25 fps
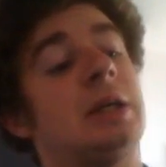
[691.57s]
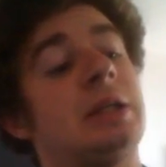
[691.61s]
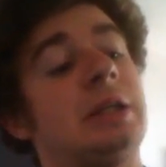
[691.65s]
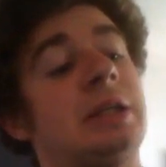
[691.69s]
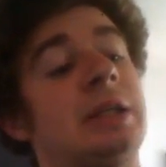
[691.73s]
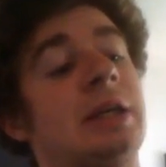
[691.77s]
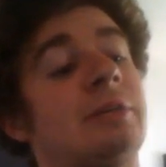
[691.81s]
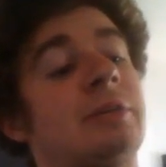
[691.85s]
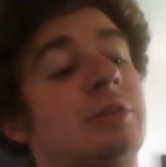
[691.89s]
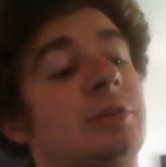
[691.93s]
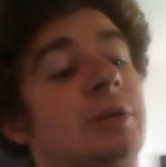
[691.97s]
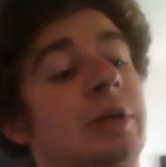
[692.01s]

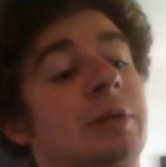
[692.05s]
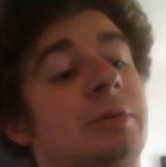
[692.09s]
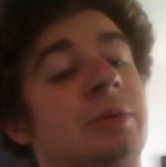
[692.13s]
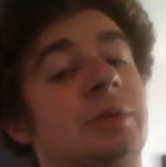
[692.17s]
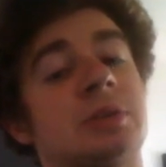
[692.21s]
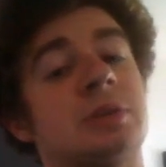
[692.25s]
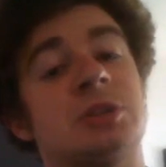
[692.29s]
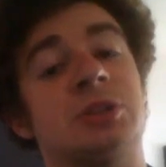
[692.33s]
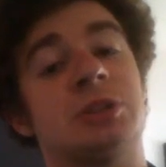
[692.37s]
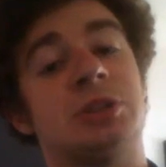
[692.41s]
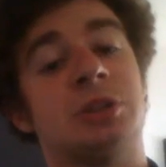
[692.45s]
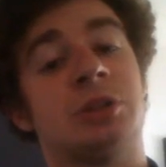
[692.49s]
The other grade
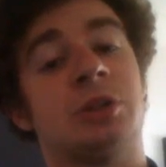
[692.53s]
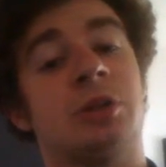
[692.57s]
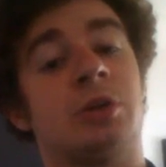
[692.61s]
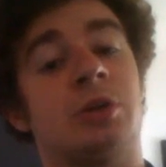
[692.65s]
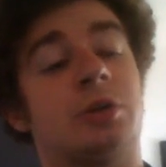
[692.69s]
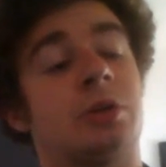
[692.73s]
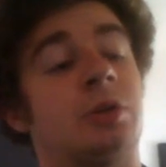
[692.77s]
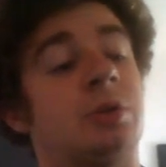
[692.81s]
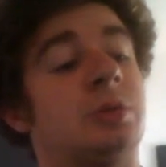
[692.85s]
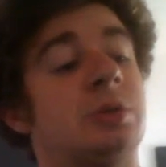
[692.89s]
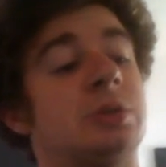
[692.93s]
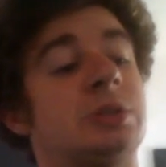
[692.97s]
1s you're not
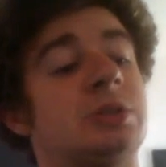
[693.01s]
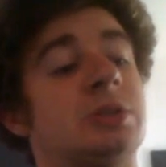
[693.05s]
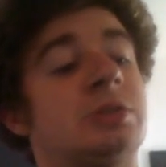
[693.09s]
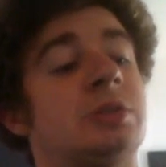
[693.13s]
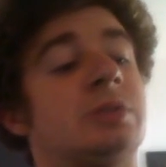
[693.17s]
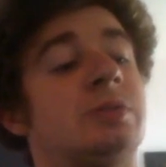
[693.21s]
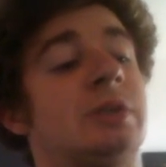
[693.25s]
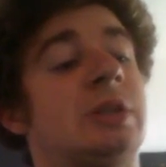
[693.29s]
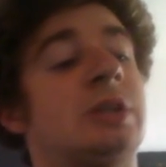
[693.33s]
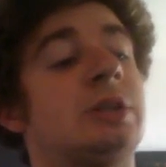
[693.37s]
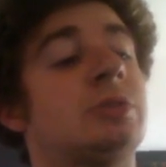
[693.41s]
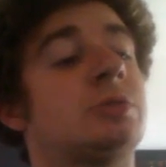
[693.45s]
going to want on
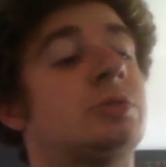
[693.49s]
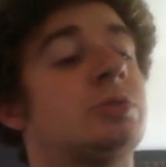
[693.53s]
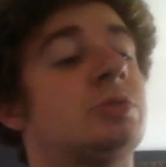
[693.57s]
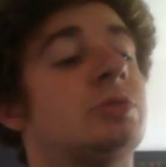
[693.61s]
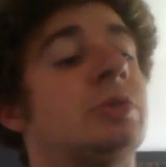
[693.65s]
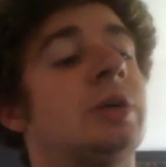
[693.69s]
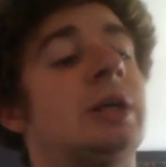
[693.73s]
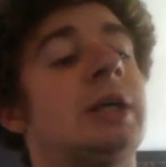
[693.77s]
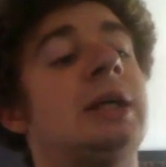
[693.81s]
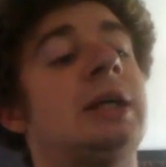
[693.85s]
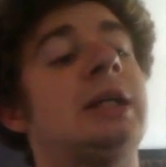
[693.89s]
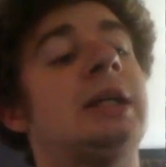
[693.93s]
the field
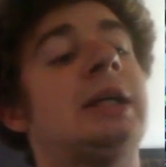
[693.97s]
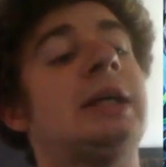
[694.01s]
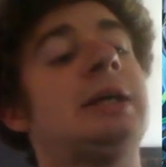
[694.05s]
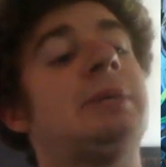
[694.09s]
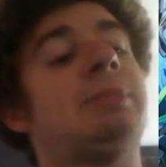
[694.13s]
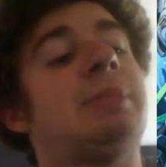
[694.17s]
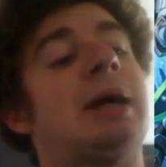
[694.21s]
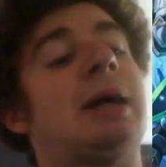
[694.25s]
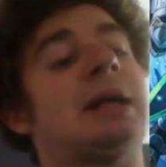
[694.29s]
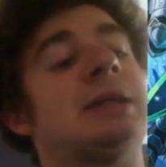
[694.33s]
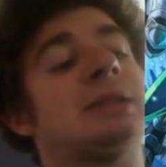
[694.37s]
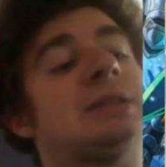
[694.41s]
really
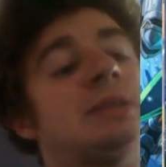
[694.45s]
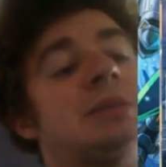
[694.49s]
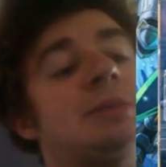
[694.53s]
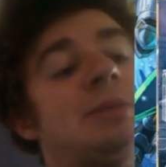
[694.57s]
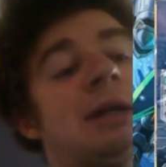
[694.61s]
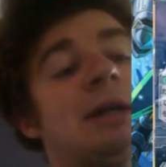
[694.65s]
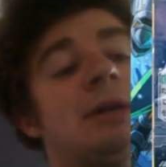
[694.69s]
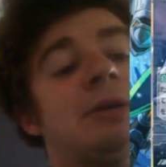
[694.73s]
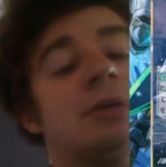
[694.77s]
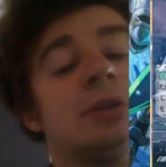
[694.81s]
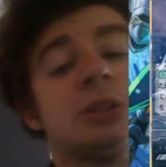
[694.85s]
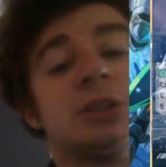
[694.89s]
past
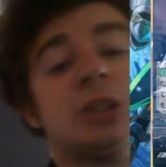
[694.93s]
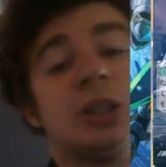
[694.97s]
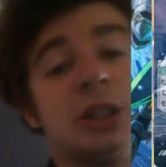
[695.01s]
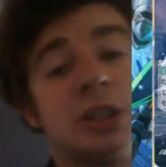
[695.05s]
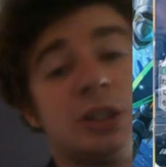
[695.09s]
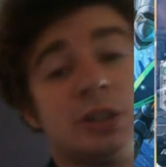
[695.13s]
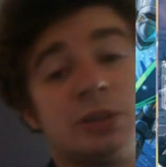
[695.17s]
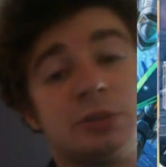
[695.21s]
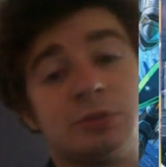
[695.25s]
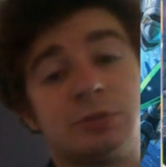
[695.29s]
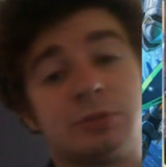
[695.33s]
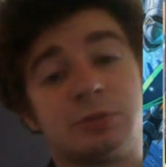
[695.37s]
about
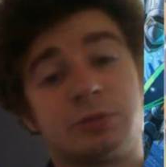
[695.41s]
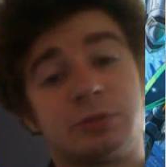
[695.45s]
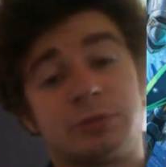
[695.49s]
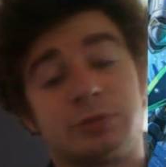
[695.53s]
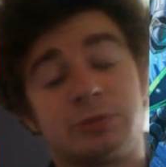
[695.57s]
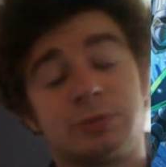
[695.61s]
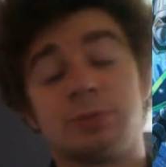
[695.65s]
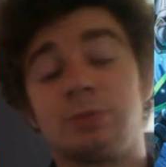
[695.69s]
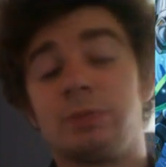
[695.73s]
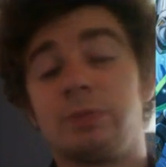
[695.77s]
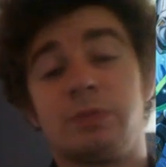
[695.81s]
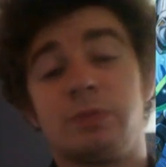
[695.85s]
turn
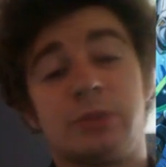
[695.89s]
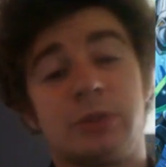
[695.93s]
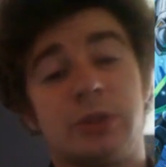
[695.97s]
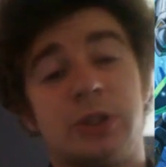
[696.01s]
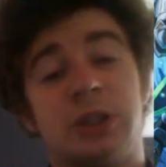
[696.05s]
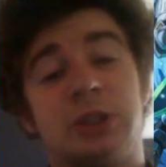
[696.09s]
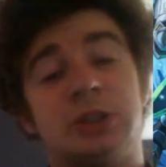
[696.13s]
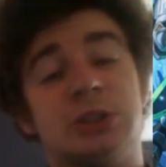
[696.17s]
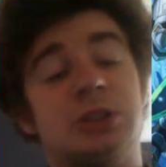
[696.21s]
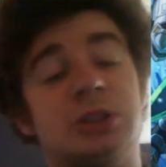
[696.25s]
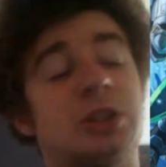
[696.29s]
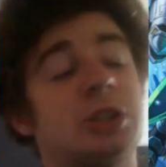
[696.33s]

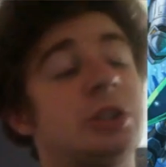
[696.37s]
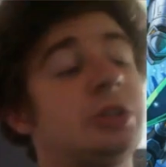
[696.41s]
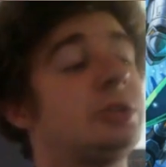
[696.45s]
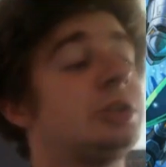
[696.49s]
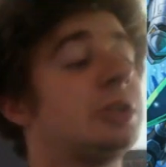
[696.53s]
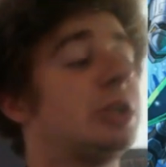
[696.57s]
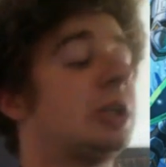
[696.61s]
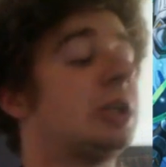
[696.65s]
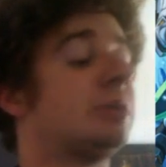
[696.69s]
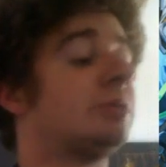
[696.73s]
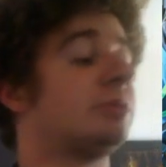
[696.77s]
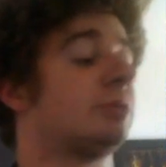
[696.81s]
2,
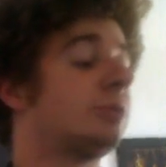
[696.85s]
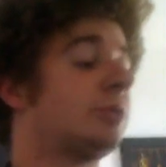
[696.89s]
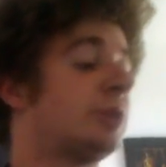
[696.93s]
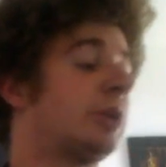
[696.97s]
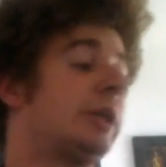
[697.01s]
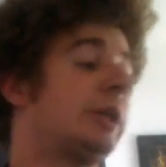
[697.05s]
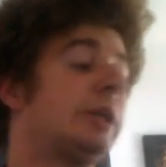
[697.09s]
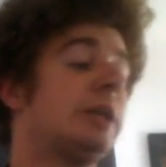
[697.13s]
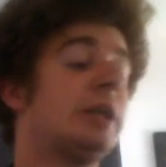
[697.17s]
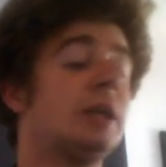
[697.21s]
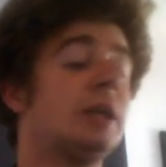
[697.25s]
turn 3.